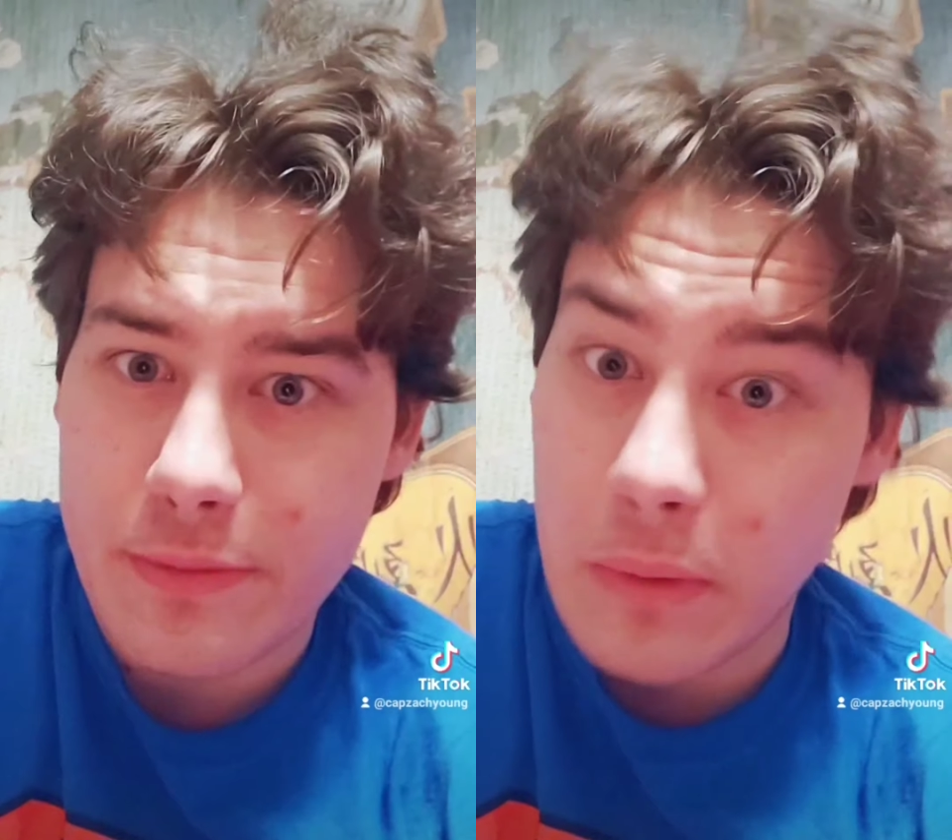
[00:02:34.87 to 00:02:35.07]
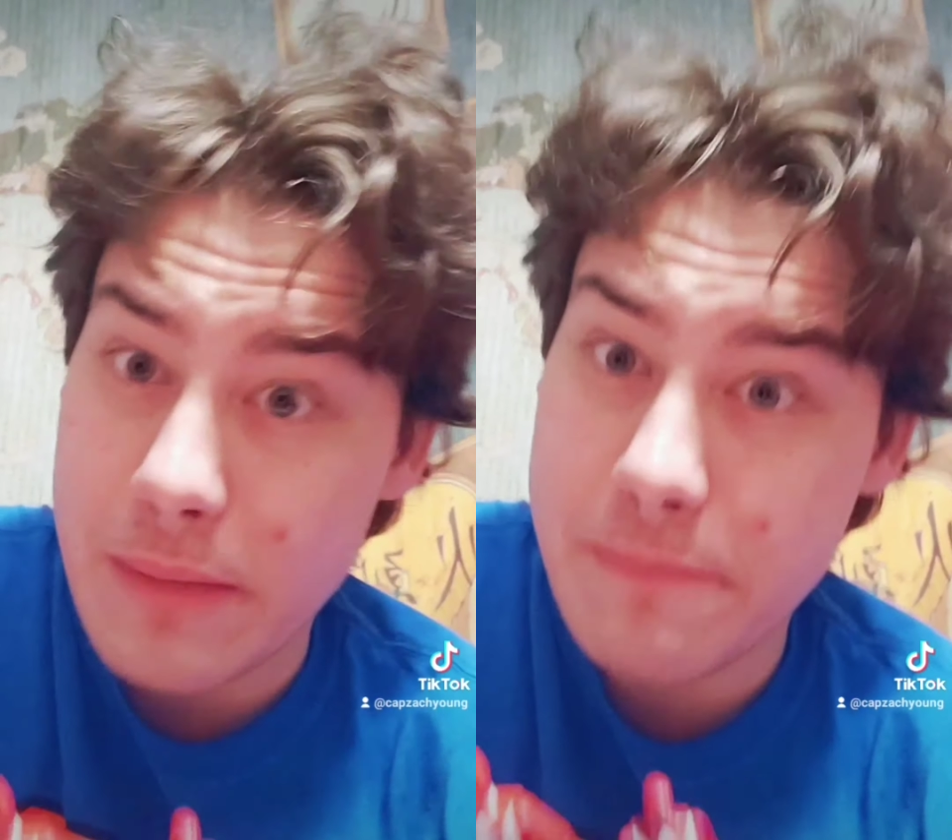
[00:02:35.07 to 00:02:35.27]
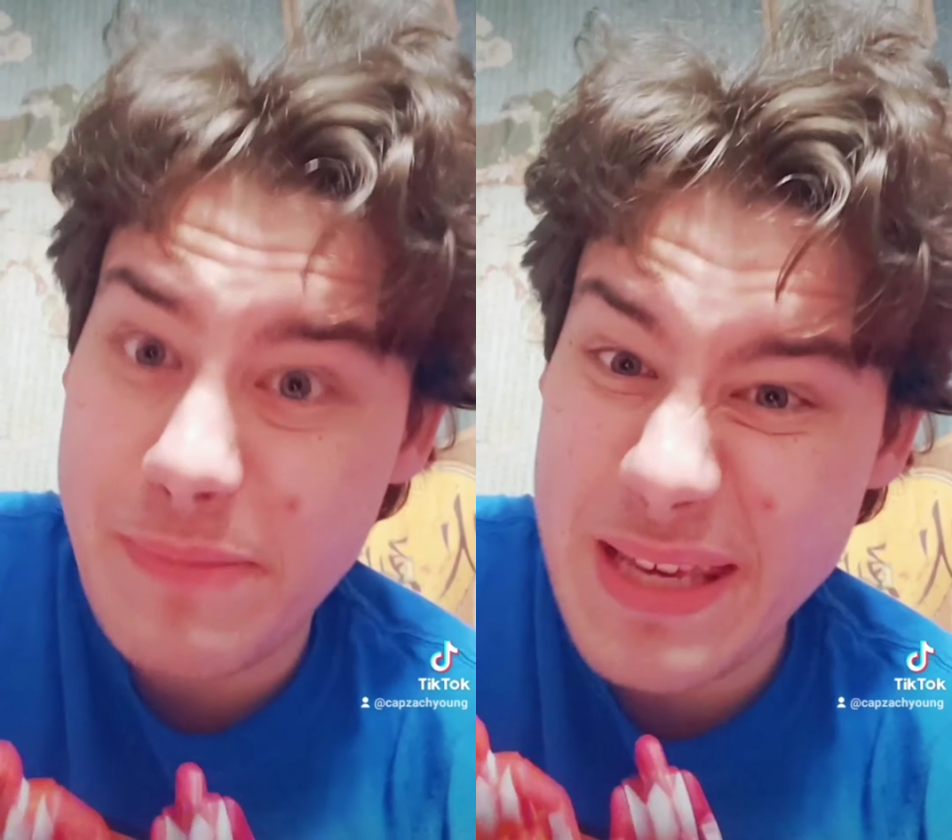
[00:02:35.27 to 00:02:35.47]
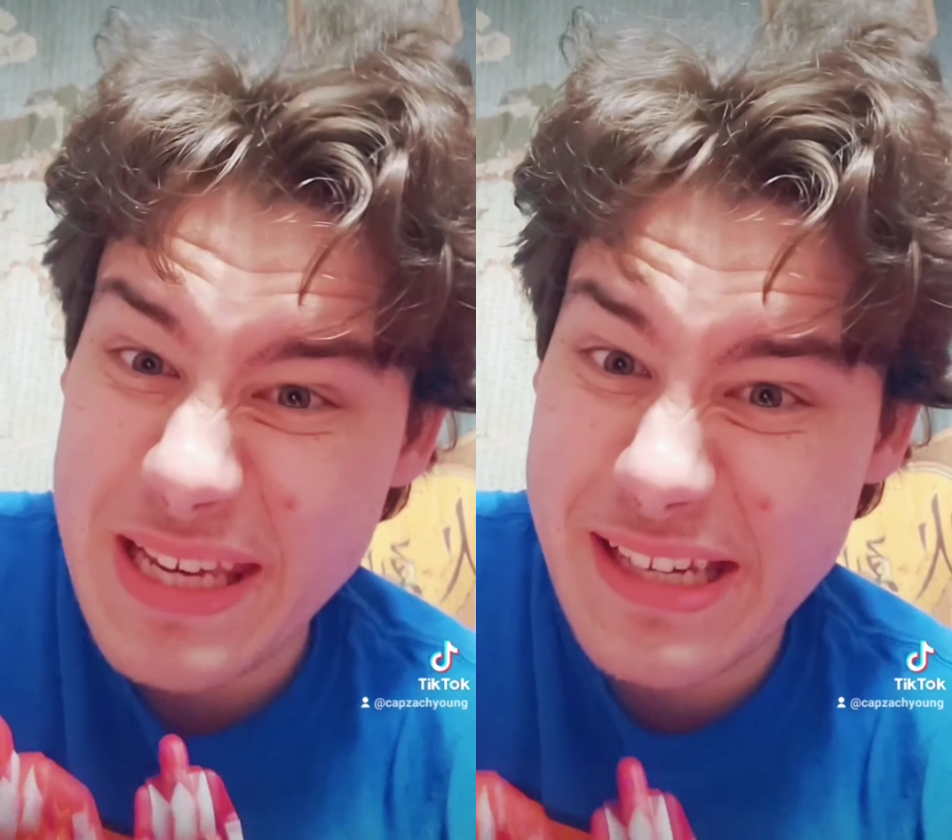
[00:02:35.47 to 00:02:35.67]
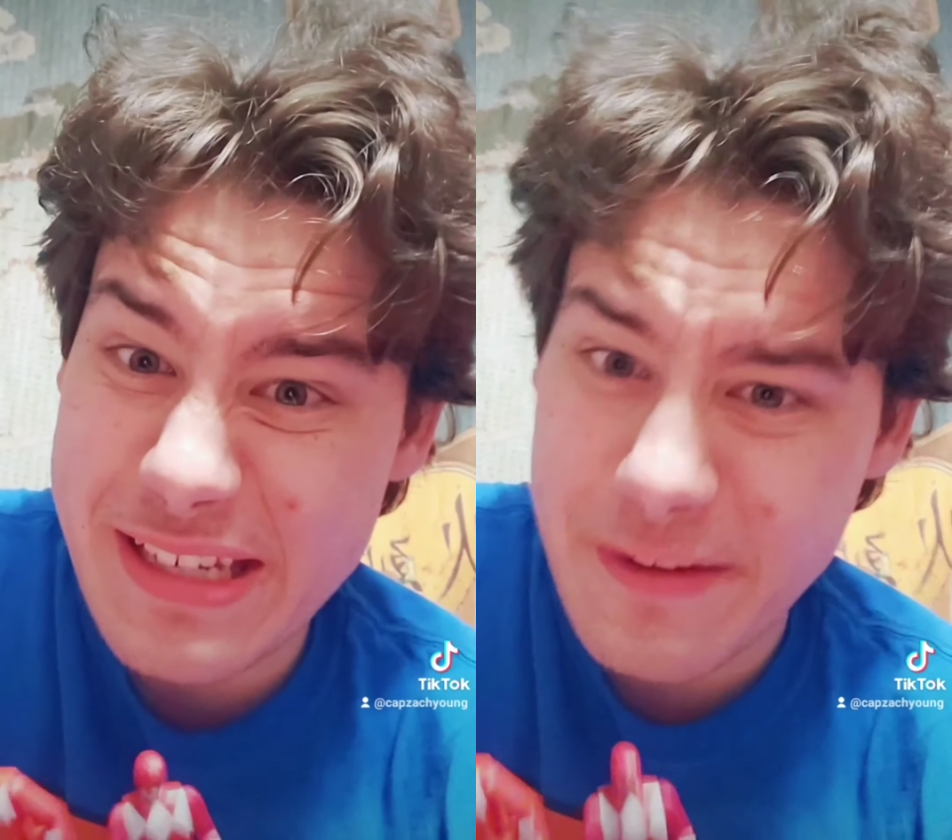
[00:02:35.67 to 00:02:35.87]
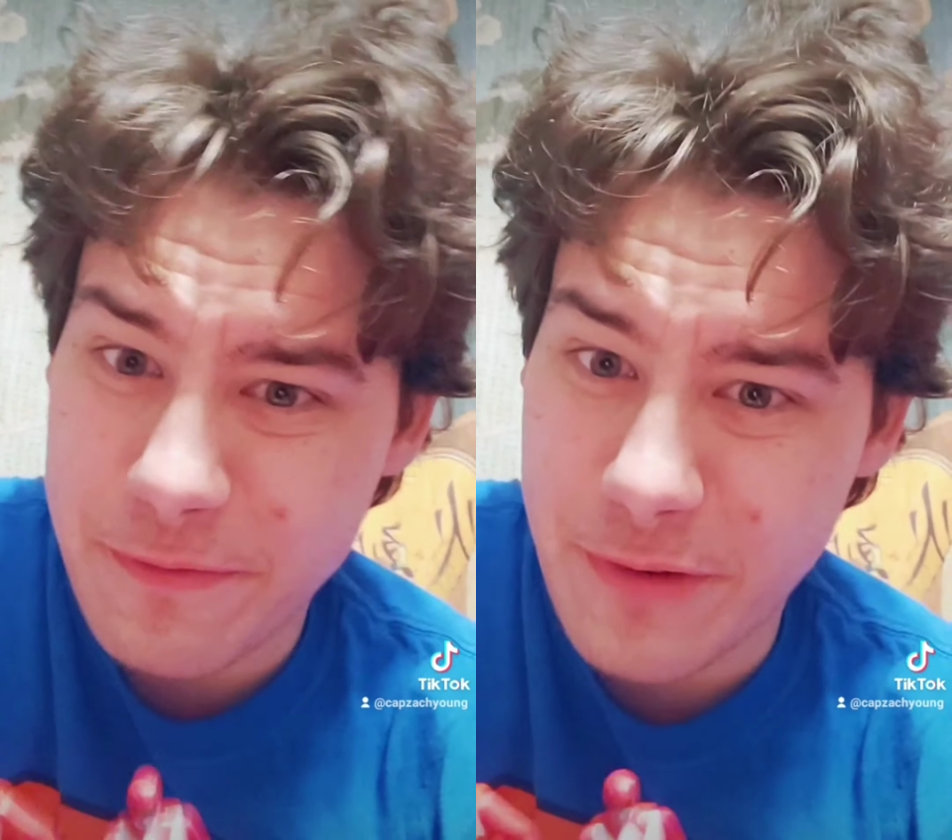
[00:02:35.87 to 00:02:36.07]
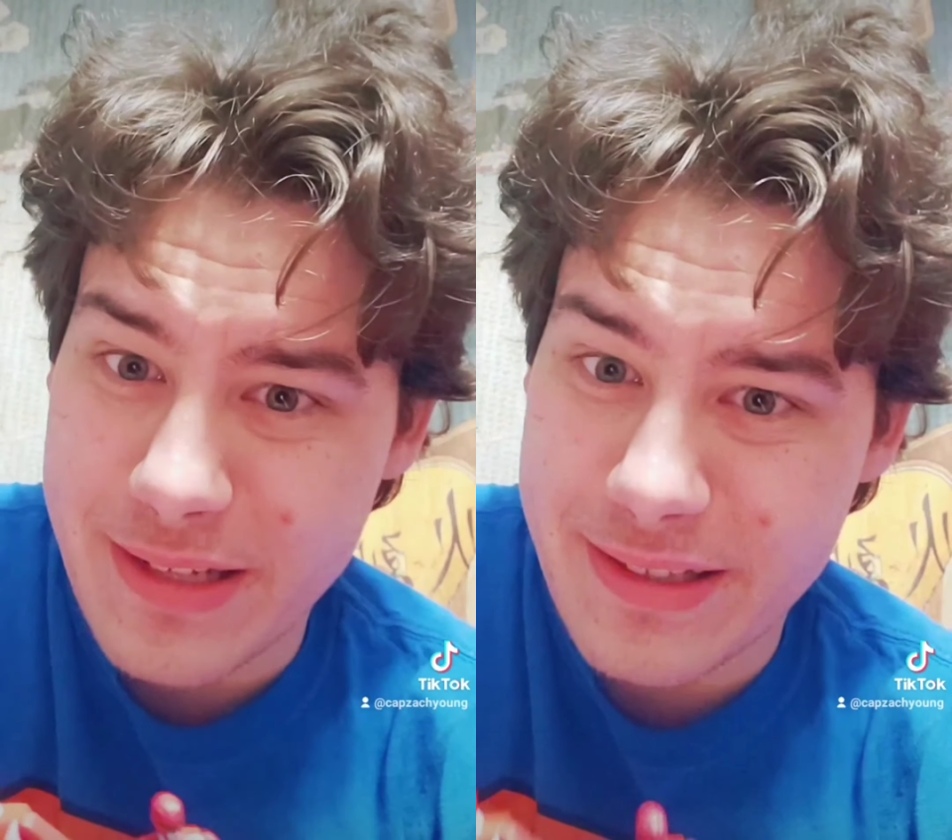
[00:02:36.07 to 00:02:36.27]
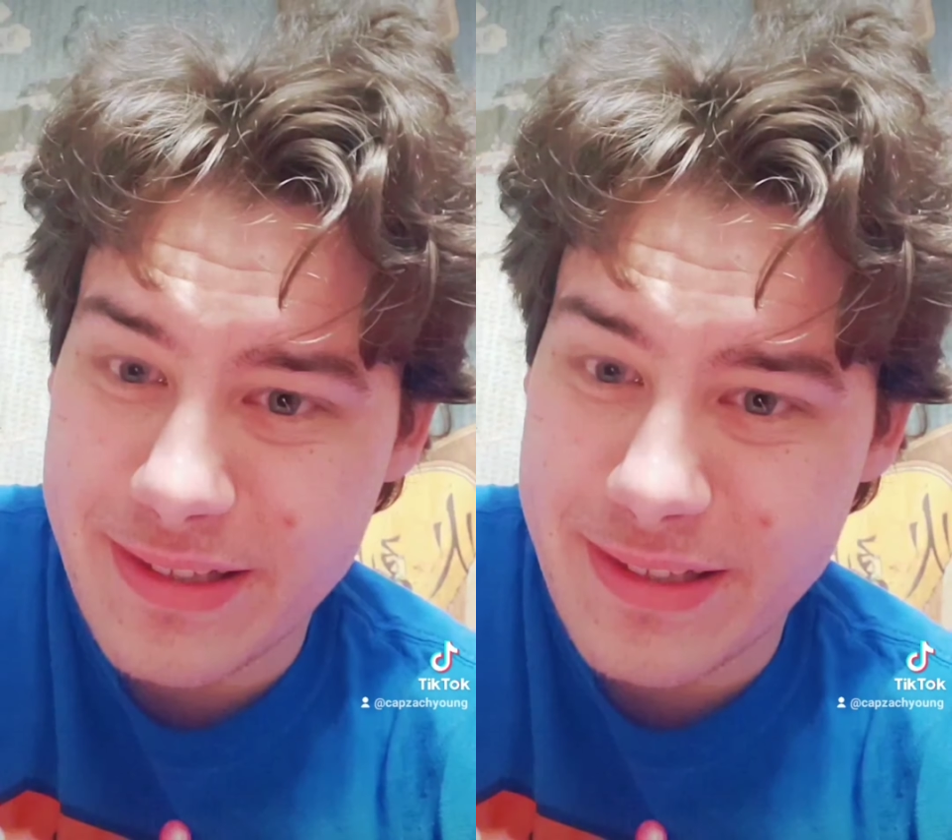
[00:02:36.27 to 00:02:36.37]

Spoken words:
one big difference.